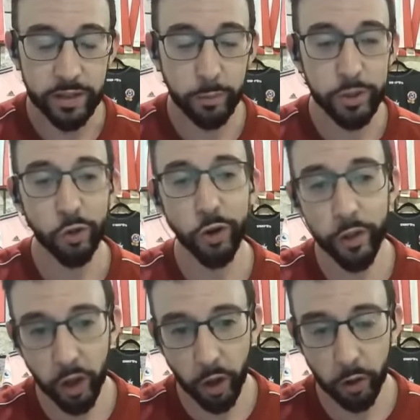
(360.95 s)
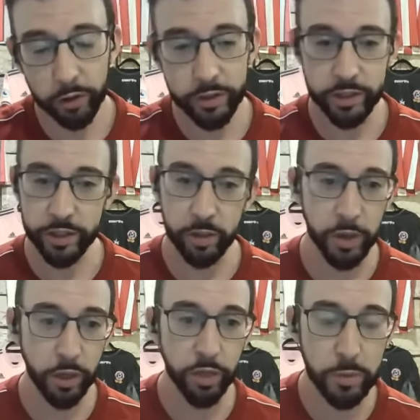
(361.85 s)
Then we saw another goal. This is going to
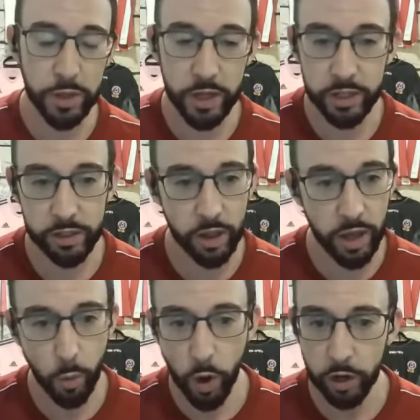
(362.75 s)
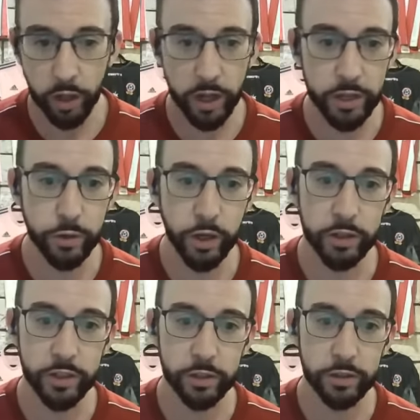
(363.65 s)
be a theme of this. 31 looked like
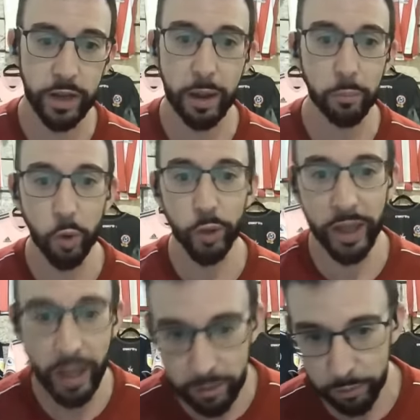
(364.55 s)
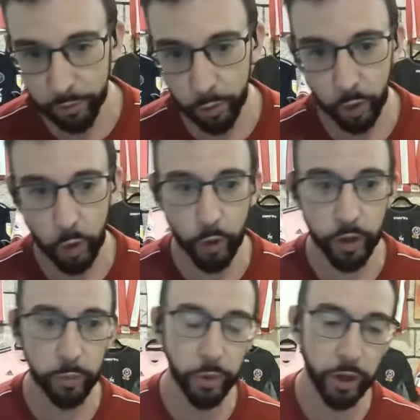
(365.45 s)
Newcastle's handball again before the
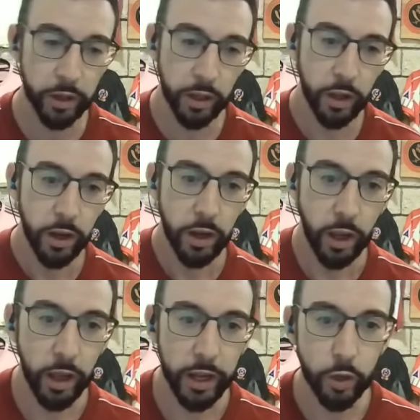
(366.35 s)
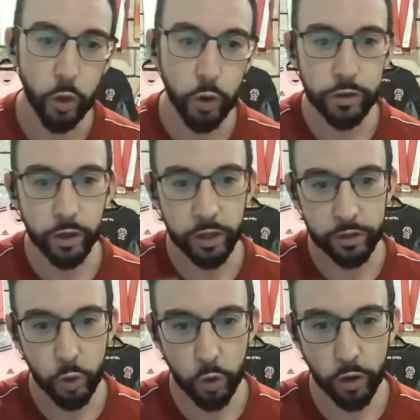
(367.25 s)
corner, but ignored.
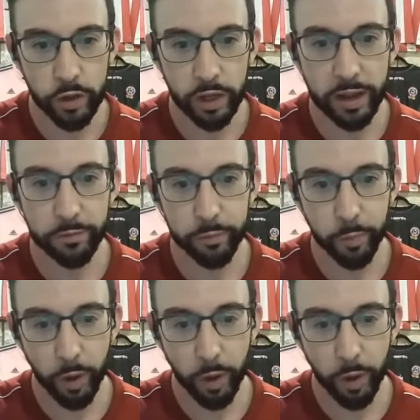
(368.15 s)
Newcastle corner on the left.